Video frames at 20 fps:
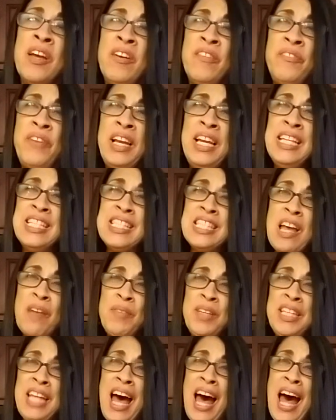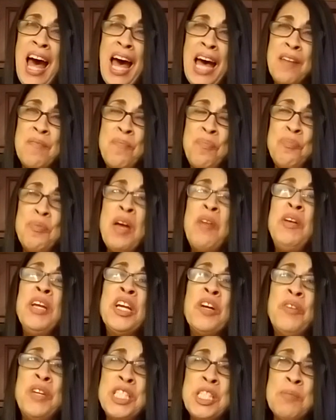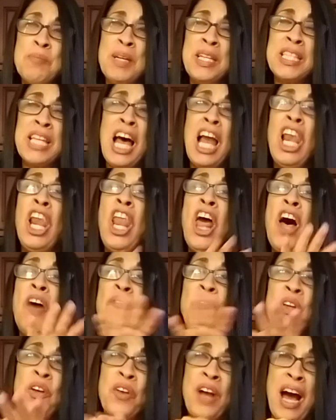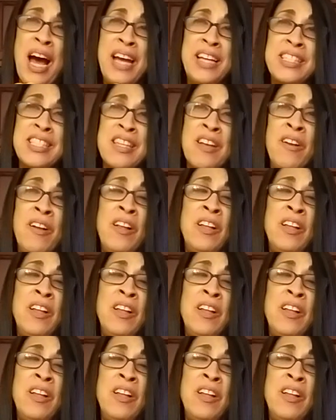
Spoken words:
Feliz Navidad. Merry Christmas. I love you guys.